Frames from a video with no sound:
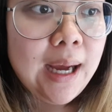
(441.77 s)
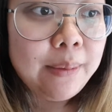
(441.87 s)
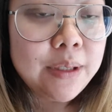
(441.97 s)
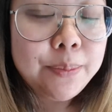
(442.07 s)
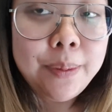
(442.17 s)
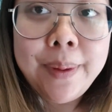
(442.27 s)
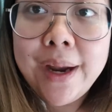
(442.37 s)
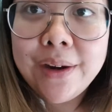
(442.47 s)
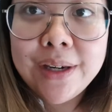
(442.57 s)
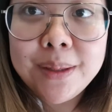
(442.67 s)
Just
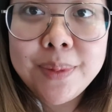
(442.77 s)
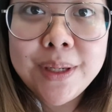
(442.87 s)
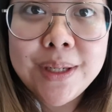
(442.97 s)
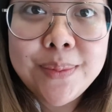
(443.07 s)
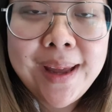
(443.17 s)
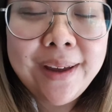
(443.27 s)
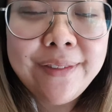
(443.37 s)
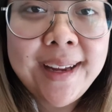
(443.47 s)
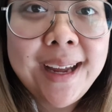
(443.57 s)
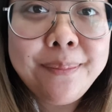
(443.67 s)
preparing because we're
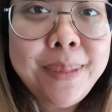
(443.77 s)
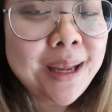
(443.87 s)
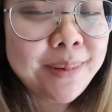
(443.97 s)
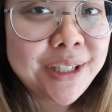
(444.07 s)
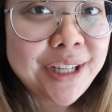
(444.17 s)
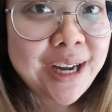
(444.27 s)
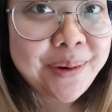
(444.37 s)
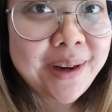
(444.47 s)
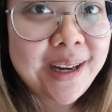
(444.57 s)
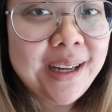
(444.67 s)
having our baby
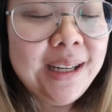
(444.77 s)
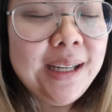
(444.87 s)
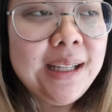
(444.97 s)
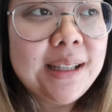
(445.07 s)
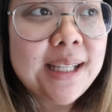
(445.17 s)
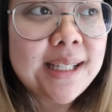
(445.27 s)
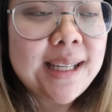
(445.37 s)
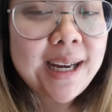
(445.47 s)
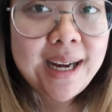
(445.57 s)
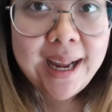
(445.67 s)
shower this
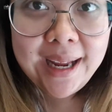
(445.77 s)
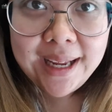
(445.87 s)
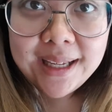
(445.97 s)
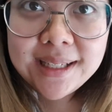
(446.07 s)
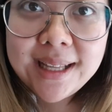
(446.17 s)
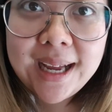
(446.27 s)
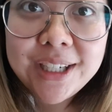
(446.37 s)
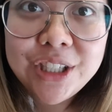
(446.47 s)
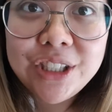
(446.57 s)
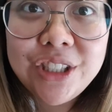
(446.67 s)
Saturday
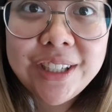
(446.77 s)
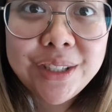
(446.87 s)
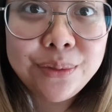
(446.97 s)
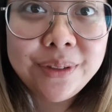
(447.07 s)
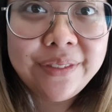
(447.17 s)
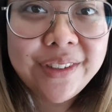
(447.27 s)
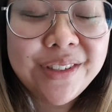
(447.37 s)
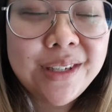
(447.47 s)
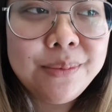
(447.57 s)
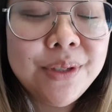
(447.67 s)
/ gender reveal.
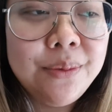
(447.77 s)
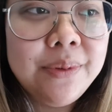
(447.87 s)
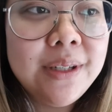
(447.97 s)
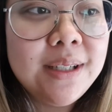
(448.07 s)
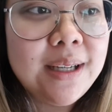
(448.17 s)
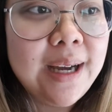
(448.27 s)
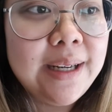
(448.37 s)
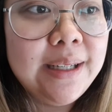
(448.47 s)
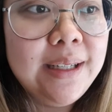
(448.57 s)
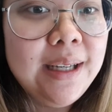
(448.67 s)
So I'm super
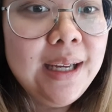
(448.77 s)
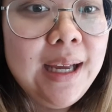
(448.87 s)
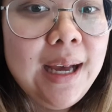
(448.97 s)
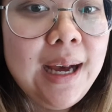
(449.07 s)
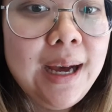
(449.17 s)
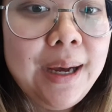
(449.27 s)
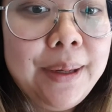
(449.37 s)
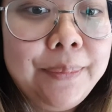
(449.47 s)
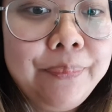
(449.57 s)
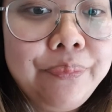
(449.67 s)
excited
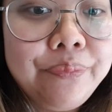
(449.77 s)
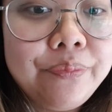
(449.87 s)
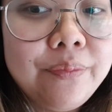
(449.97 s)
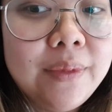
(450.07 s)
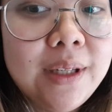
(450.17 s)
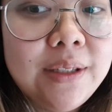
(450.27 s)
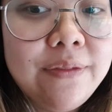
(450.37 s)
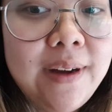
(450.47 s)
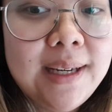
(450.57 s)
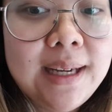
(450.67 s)
to
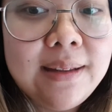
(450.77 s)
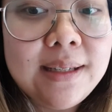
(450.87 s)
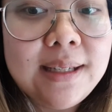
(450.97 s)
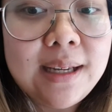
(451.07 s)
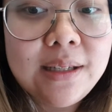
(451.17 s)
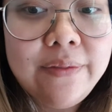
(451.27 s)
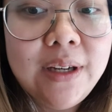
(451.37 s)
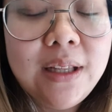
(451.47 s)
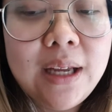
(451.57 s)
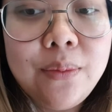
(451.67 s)
find out the sex of
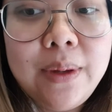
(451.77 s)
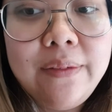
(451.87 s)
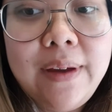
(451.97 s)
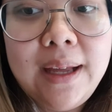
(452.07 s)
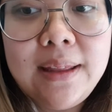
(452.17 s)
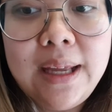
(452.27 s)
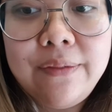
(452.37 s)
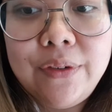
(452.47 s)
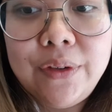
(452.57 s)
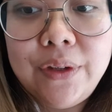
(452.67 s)
it. Like, we've had the
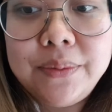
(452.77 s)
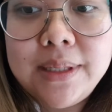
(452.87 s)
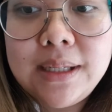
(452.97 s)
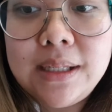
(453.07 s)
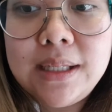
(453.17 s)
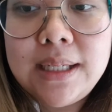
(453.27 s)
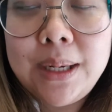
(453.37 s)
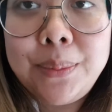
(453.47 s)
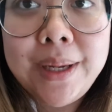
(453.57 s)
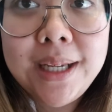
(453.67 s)
envelope since
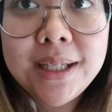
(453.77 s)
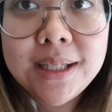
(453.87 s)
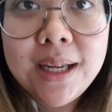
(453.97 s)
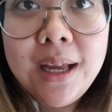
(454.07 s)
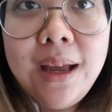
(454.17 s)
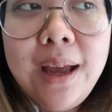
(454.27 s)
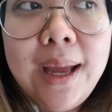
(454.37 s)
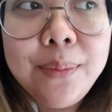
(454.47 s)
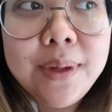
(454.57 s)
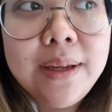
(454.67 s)
10 weeks.
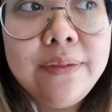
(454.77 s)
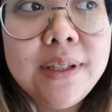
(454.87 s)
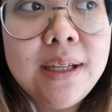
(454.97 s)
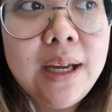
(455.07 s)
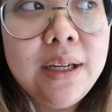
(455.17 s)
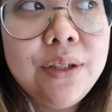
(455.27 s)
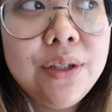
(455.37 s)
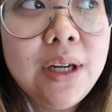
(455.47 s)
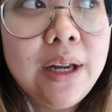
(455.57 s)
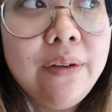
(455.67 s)
And we've decided to
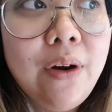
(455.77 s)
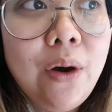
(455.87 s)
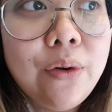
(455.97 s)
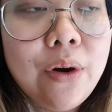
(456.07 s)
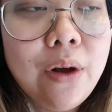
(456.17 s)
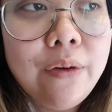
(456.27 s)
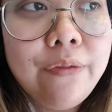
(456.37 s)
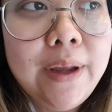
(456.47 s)
kind of hold it off.